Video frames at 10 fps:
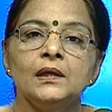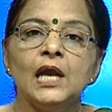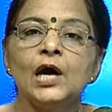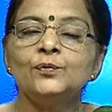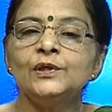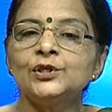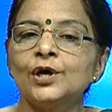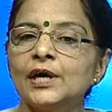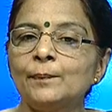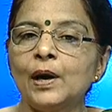Now we
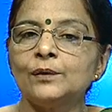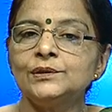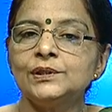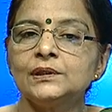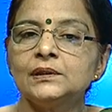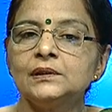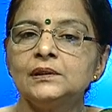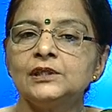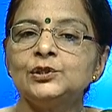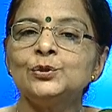talk about
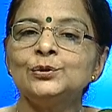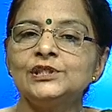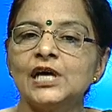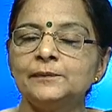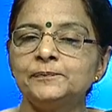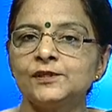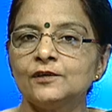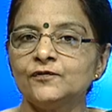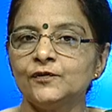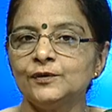the two types
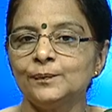of